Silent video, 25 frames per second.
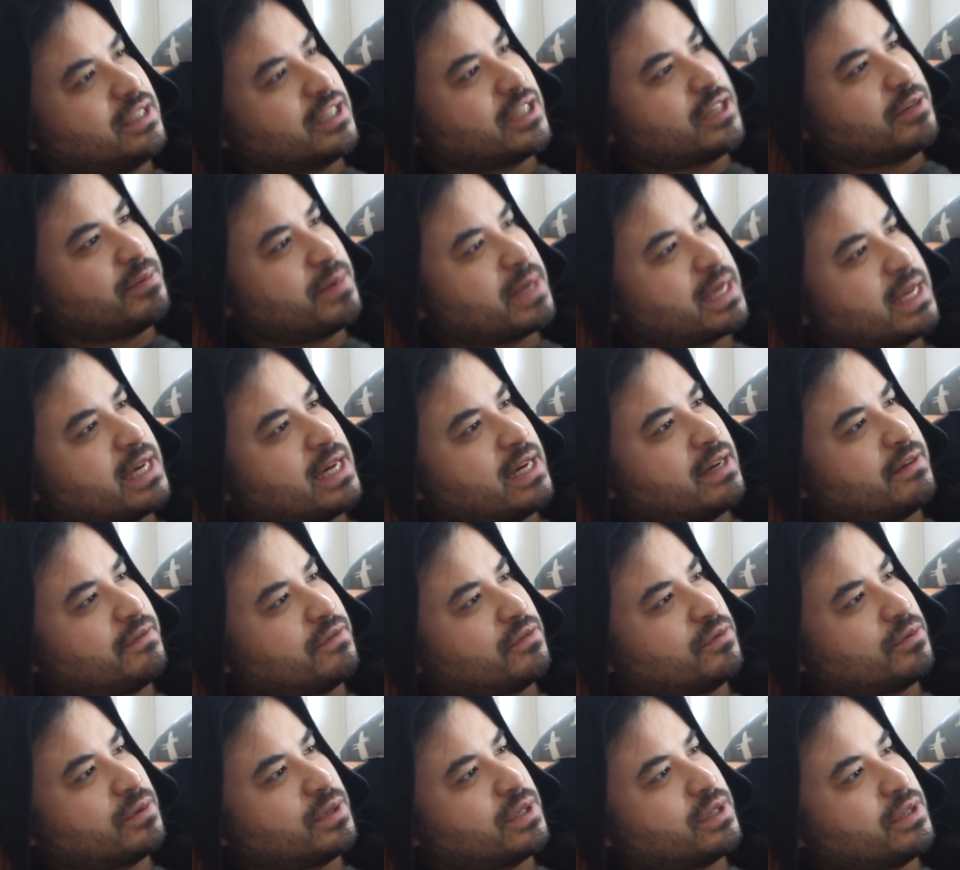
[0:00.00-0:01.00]
You've got to be
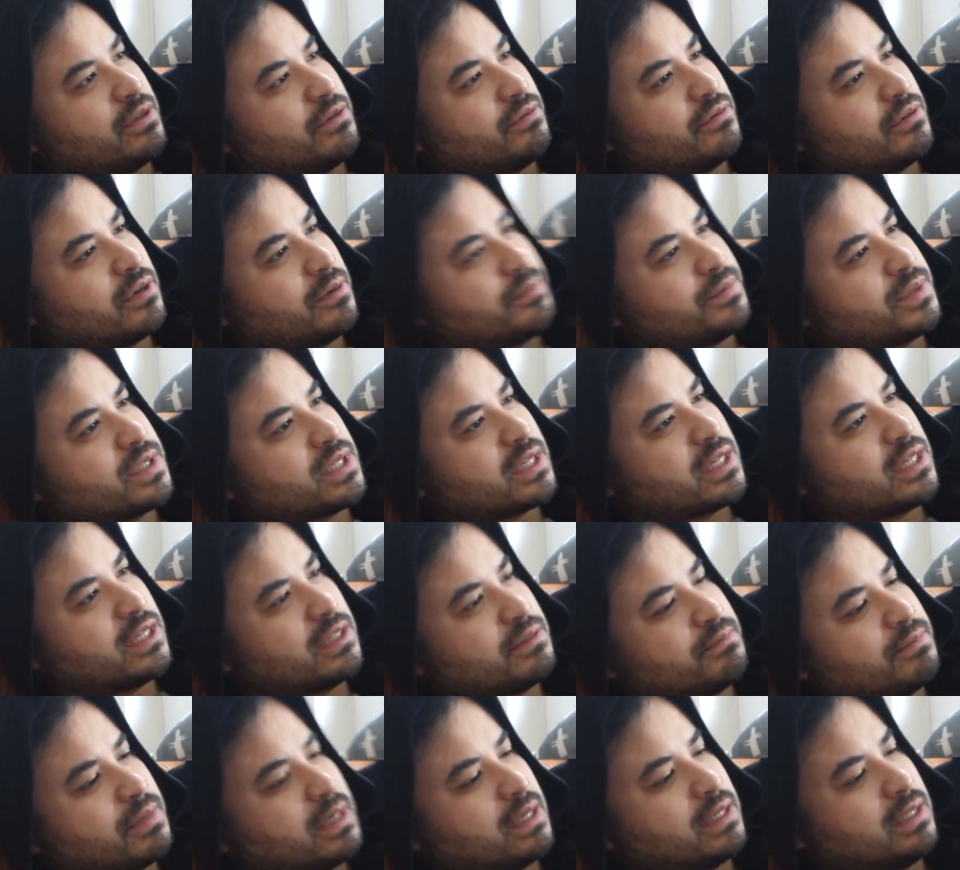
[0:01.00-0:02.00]
careful when you rub Ziggy's
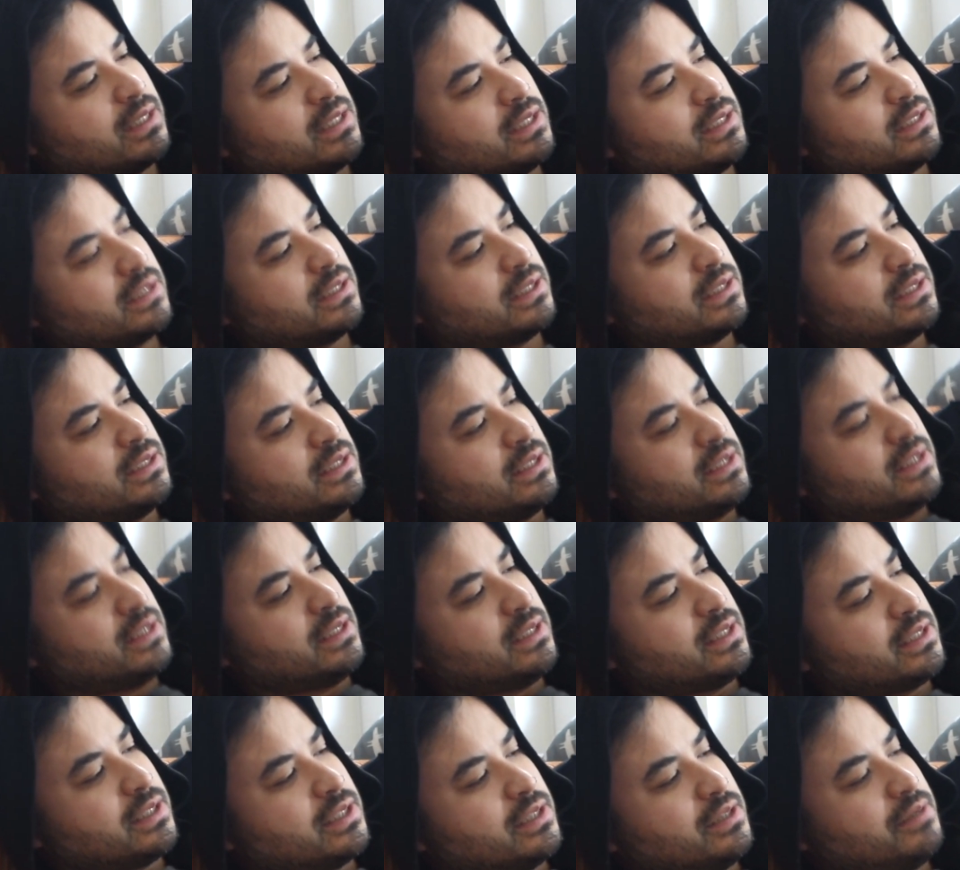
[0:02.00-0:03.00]
belly.
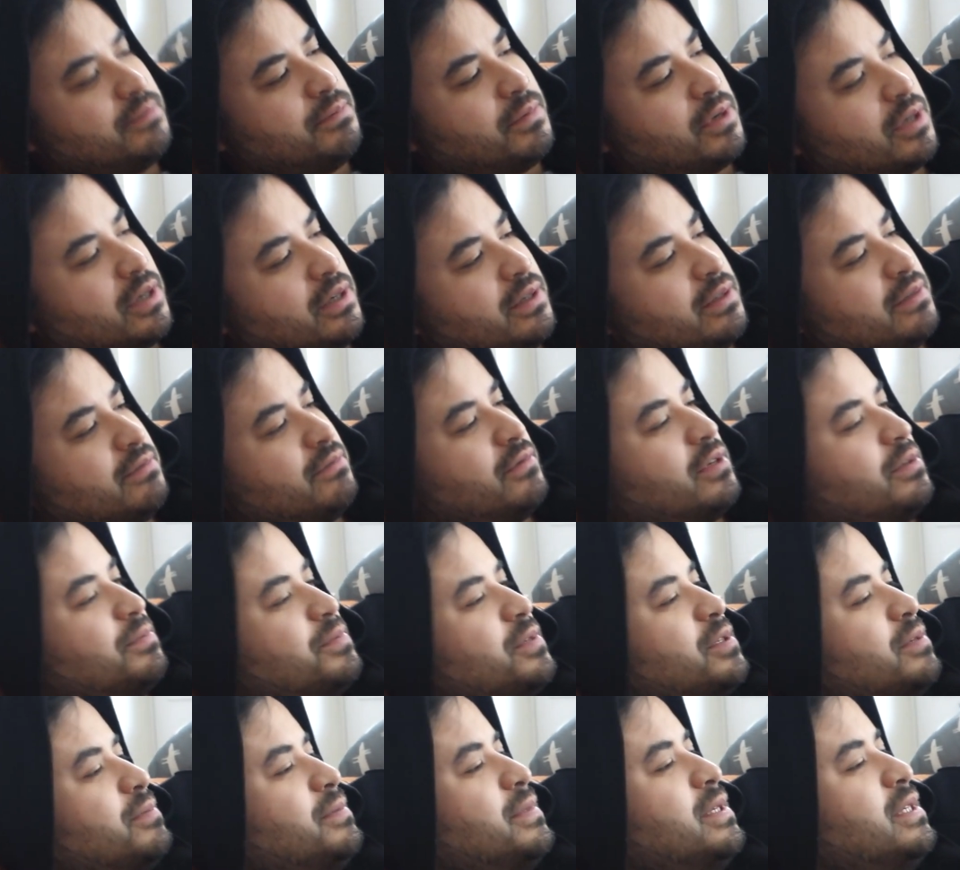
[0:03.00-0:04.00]
You might rub
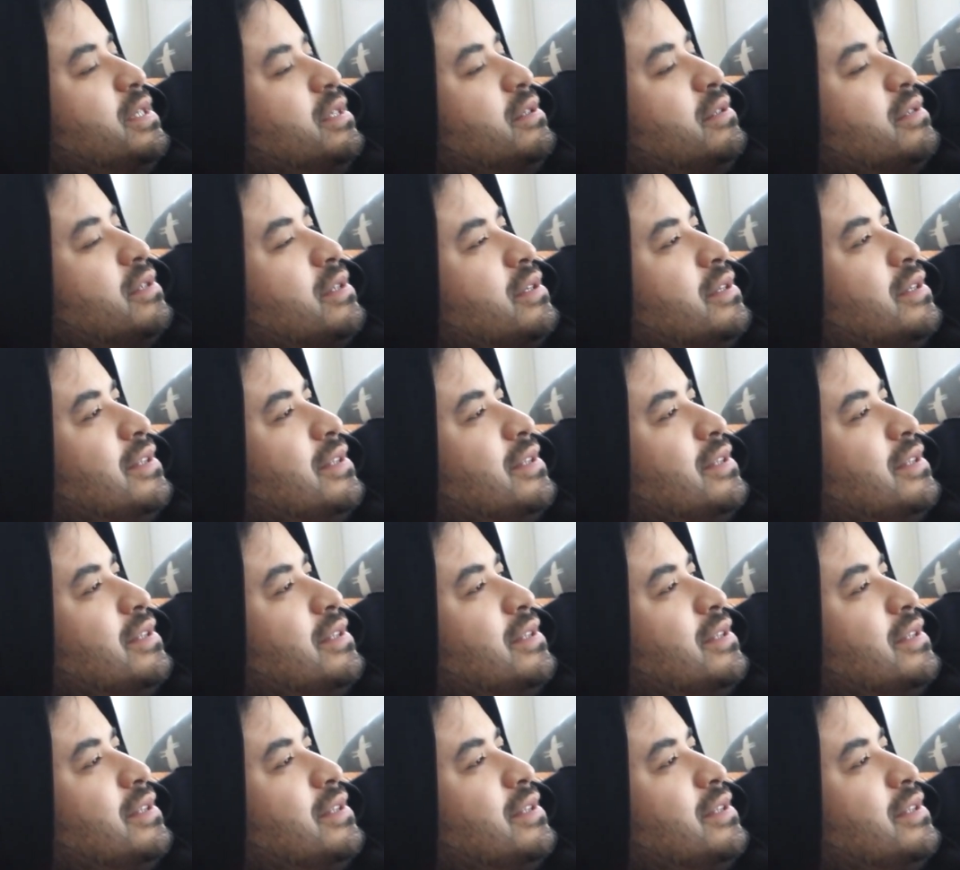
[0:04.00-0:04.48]
something else.